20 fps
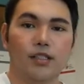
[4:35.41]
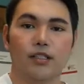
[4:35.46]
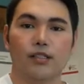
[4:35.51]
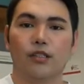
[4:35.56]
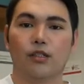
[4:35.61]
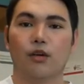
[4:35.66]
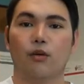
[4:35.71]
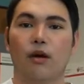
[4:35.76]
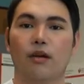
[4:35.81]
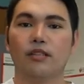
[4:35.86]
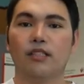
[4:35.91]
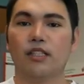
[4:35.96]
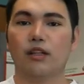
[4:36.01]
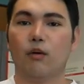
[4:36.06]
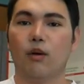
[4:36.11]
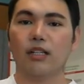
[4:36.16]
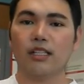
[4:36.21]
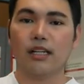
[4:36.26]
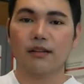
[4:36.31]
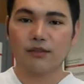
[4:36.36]
So
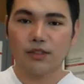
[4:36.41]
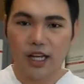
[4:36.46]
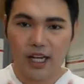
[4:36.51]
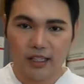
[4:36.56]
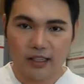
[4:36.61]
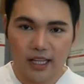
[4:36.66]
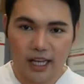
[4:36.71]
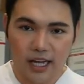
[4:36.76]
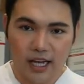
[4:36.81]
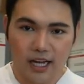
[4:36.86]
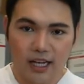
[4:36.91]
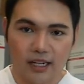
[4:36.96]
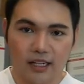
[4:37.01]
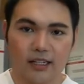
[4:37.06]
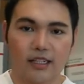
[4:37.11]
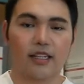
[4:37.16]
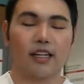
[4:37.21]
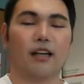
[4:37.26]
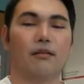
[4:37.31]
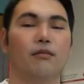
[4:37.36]
once I've checked that,
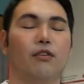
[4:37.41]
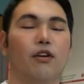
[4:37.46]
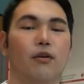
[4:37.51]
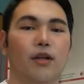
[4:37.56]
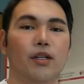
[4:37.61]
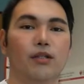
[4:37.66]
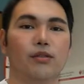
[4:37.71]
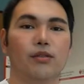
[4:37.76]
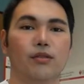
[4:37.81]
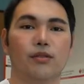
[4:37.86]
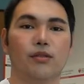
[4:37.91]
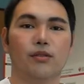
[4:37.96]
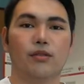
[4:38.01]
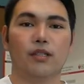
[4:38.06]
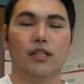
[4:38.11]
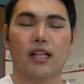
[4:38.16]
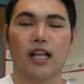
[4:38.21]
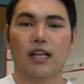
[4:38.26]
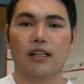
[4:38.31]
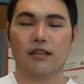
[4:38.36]
I'm going to
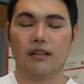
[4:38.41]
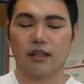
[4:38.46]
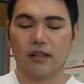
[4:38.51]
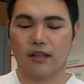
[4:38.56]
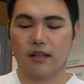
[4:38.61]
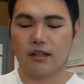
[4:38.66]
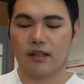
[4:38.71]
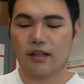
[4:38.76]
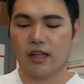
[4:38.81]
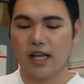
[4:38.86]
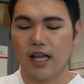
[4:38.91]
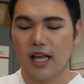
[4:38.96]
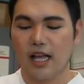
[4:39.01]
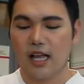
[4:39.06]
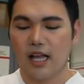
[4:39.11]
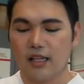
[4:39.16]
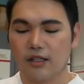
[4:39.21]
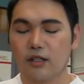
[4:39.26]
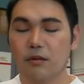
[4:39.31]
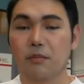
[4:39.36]
select the
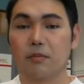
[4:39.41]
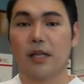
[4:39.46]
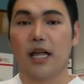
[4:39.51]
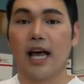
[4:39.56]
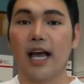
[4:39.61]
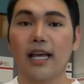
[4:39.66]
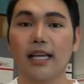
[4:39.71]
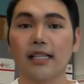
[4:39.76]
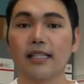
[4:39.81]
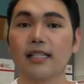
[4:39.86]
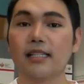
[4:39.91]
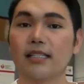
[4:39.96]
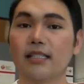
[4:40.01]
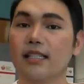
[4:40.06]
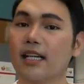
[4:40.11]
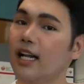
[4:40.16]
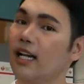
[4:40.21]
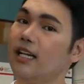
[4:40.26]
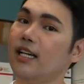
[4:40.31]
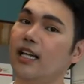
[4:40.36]
supplies
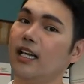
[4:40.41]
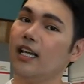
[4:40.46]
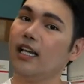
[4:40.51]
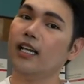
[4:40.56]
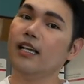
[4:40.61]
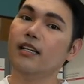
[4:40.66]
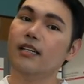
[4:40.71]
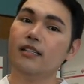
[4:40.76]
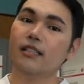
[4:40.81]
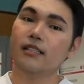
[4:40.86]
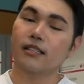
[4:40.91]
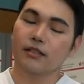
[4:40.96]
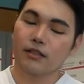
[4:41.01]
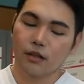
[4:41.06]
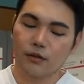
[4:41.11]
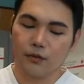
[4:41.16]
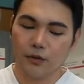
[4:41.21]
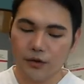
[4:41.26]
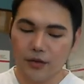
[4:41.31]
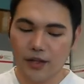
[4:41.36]
that I need.
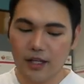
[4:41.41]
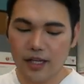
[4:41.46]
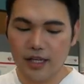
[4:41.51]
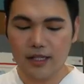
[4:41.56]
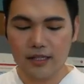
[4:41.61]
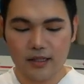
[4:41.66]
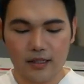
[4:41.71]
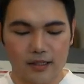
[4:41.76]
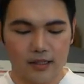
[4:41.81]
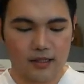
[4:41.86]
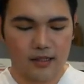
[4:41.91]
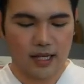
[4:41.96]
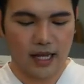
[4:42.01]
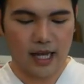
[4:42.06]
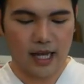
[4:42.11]
So for this, I